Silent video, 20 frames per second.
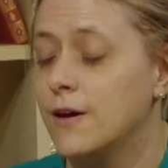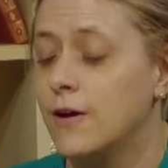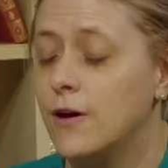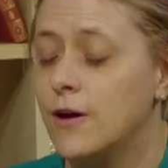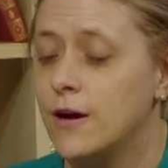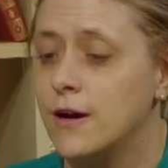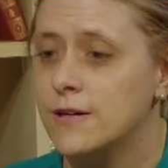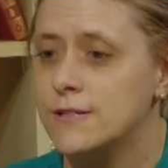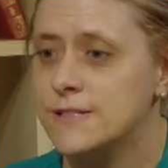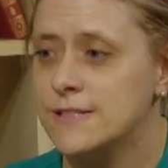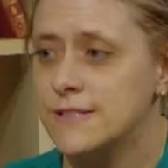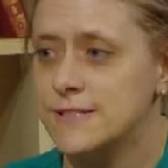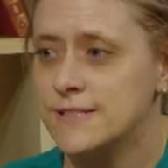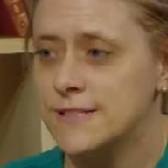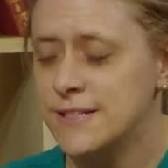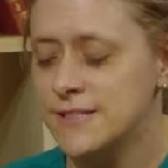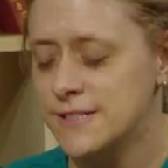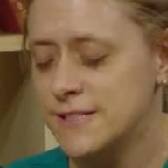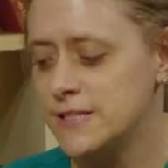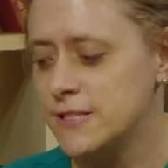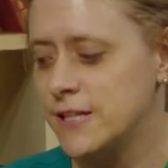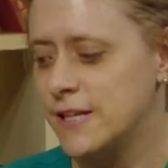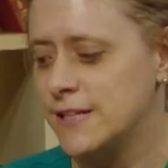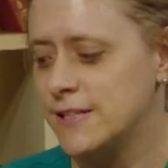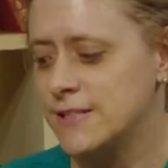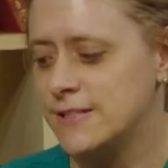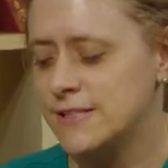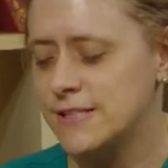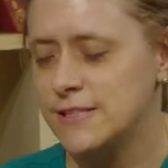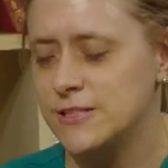are. Success
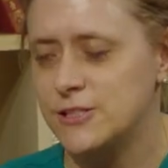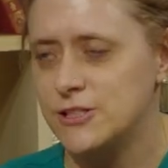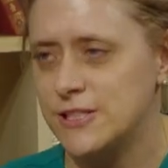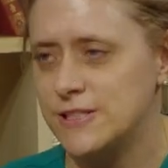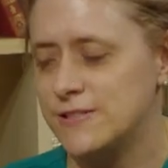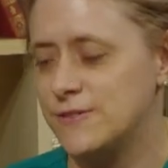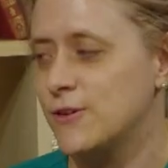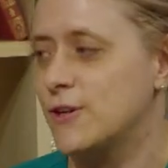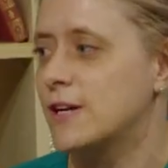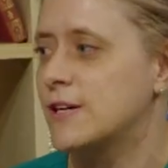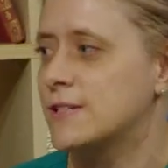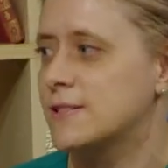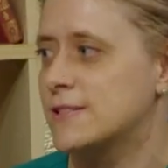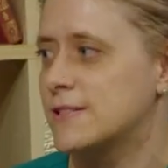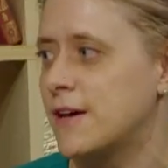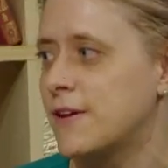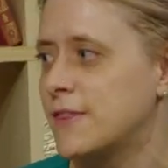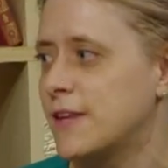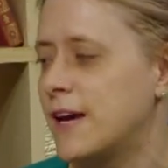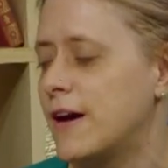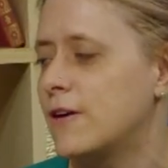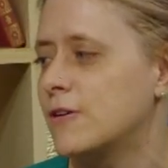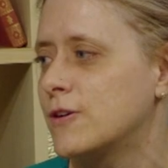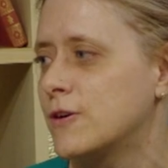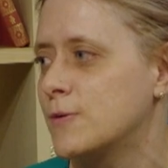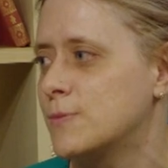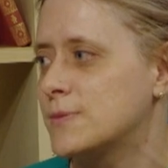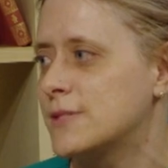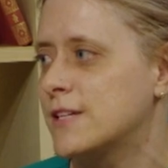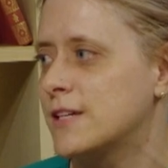isn't just for us on the
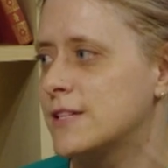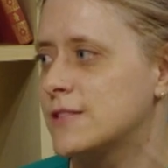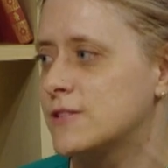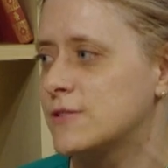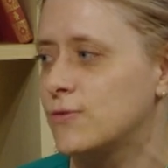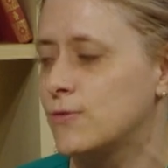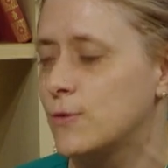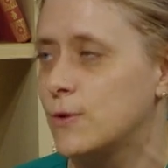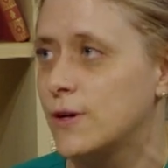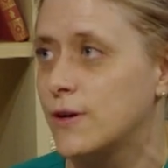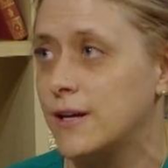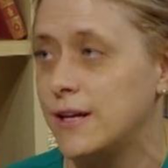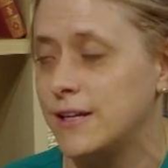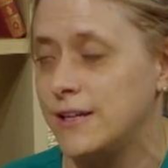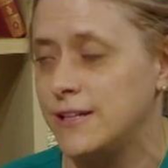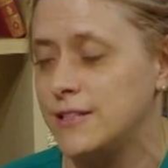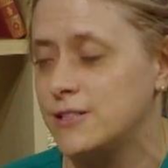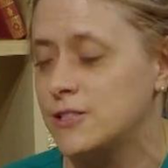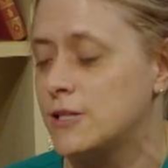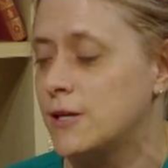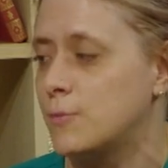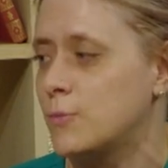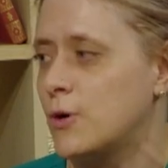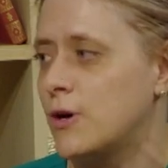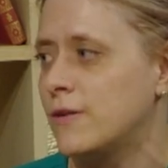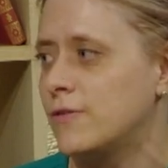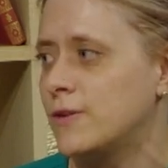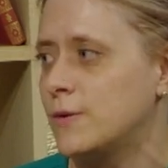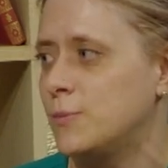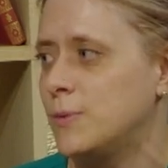outcomes, it's for each
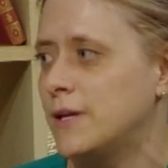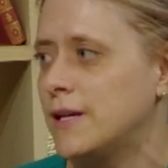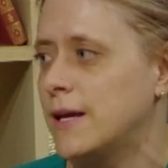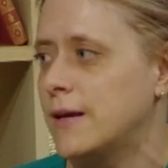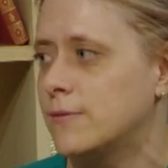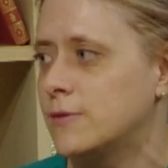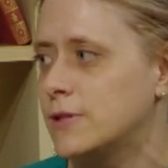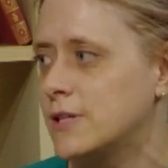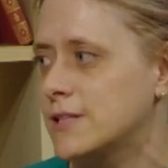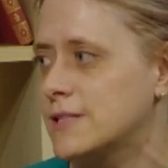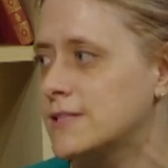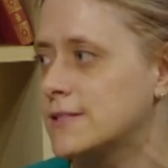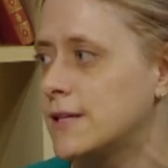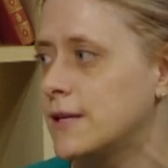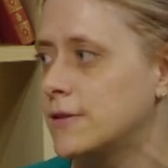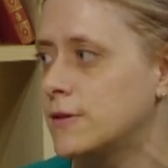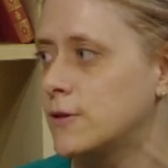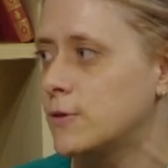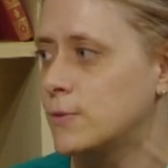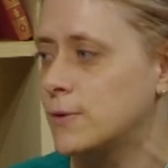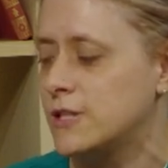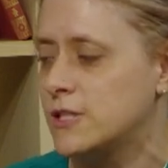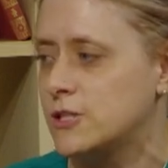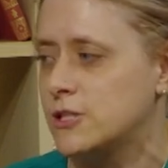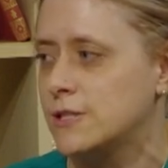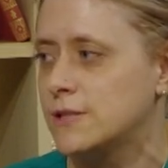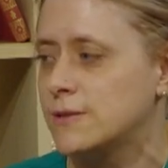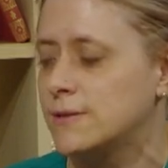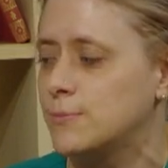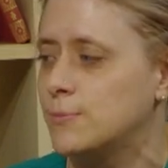nonprofit being able to extend their reach
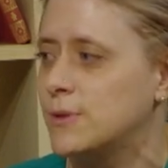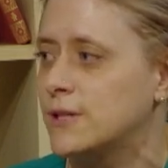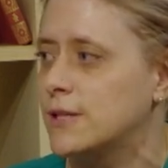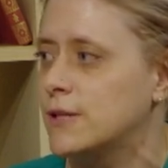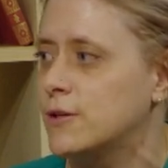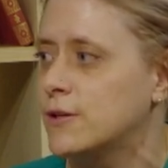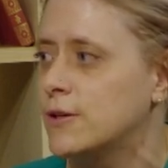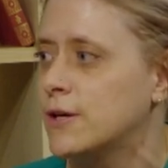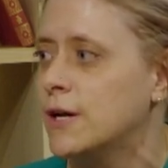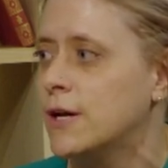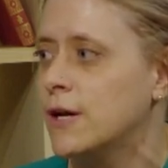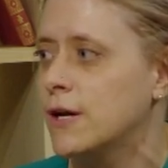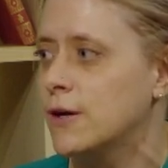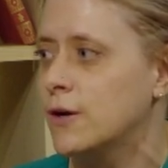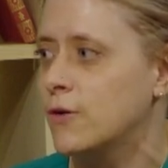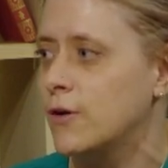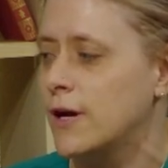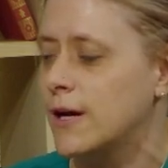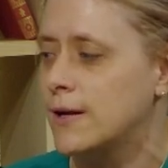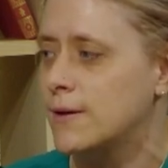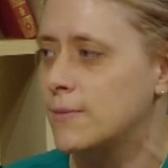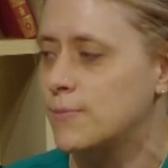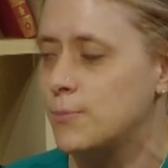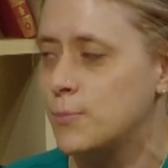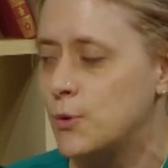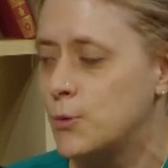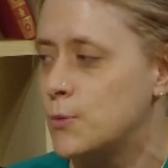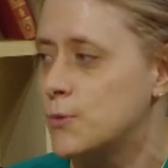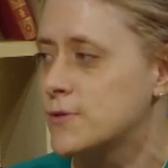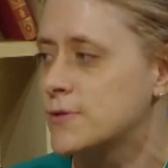into bigger grant
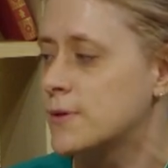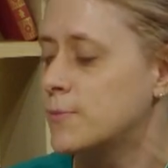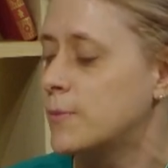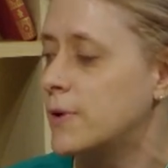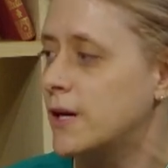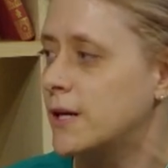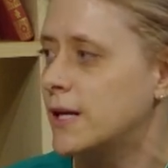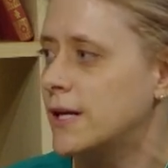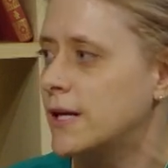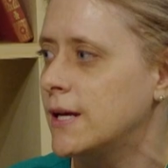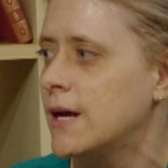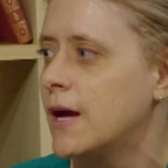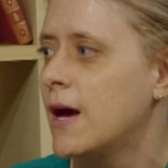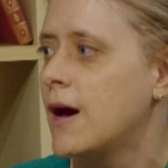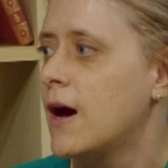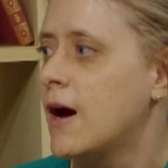pools of money,